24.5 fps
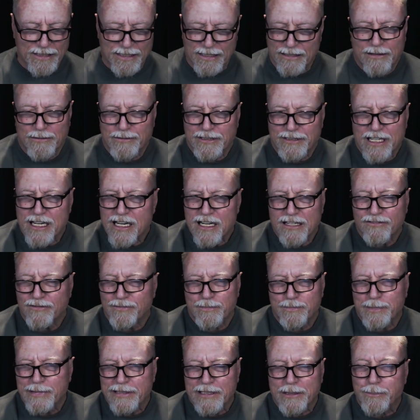I was kind
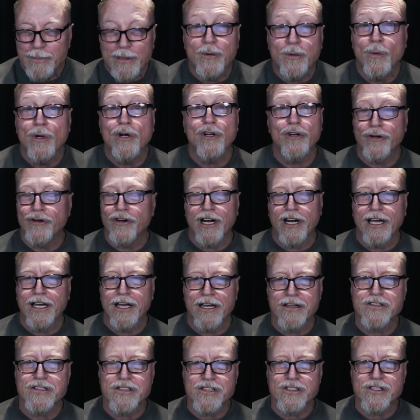of bewildered, I
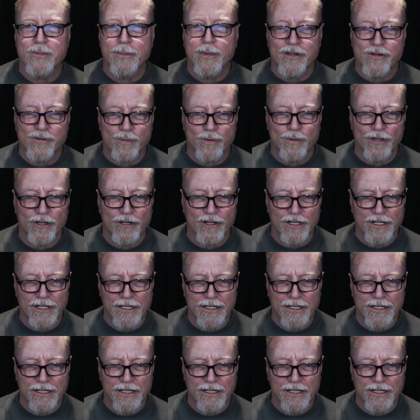guess is the best word.